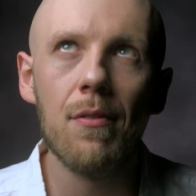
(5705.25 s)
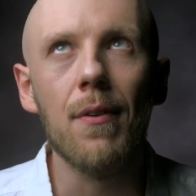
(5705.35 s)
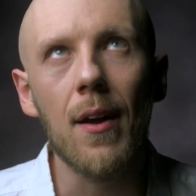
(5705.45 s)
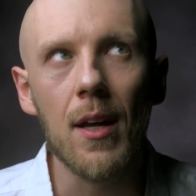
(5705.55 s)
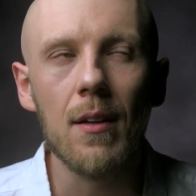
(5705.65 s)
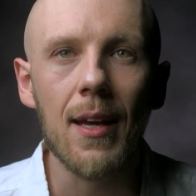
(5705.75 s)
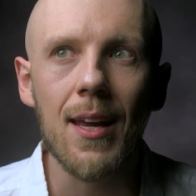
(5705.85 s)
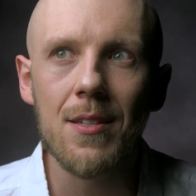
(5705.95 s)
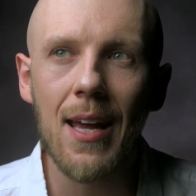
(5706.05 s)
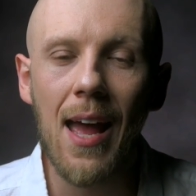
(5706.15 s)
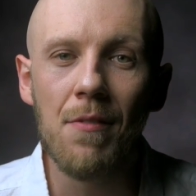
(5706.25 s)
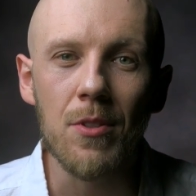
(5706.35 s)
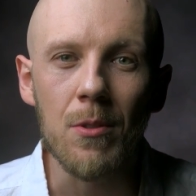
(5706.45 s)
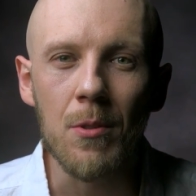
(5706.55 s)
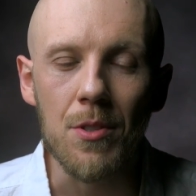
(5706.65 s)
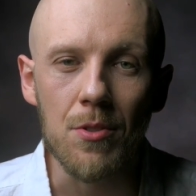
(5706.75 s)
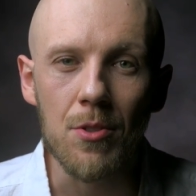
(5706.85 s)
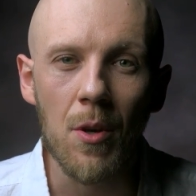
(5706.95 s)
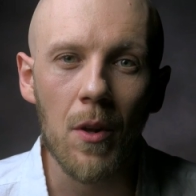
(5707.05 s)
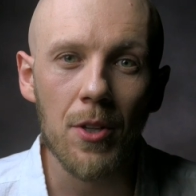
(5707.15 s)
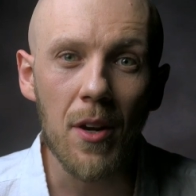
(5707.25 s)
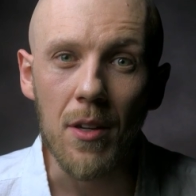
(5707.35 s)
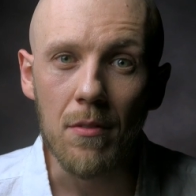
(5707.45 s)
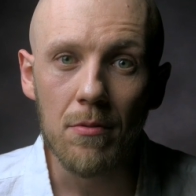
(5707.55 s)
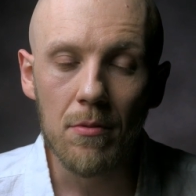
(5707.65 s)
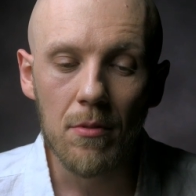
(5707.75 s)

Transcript: fine, I guess I have to because there's no alternative,